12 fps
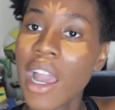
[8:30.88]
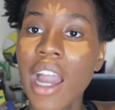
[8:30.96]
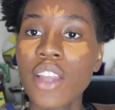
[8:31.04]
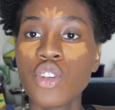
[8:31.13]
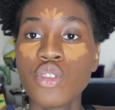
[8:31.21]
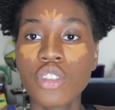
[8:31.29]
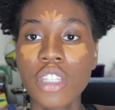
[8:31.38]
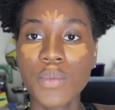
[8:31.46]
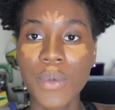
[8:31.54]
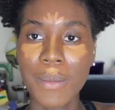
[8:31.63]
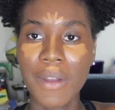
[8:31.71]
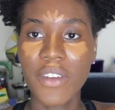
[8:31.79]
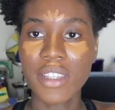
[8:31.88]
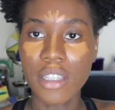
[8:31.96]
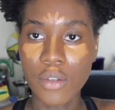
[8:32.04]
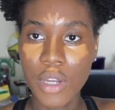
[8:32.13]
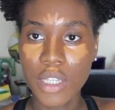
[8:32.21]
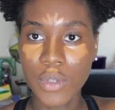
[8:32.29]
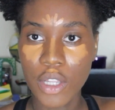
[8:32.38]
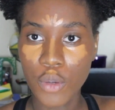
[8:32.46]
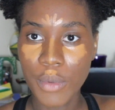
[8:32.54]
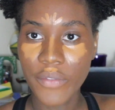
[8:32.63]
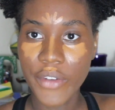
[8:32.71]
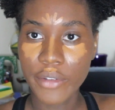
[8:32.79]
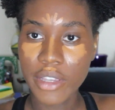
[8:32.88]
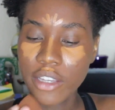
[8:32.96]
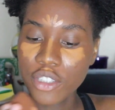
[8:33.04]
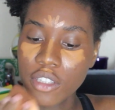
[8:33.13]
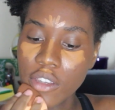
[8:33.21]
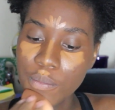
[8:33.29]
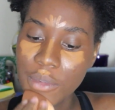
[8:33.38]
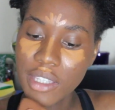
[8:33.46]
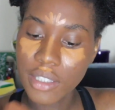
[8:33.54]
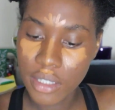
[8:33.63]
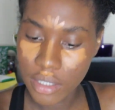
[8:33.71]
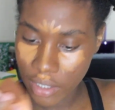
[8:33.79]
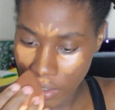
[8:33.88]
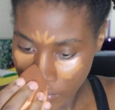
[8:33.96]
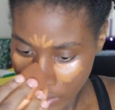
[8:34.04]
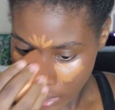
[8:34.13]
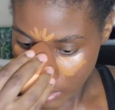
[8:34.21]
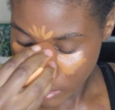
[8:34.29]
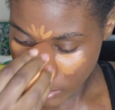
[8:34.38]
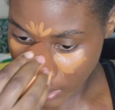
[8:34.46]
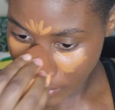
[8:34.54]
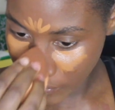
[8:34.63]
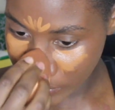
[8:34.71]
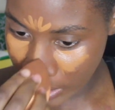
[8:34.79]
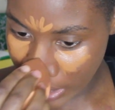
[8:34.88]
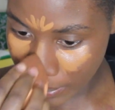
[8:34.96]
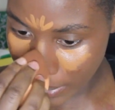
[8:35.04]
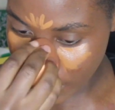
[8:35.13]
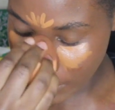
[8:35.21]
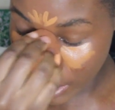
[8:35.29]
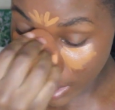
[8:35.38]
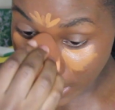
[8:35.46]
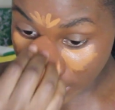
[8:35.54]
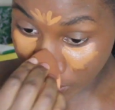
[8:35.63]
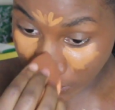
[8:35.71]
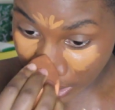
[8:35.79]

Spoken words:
I usually spray my face anyways when I do my foundation and mixing and stuff. So I feel like maybe that's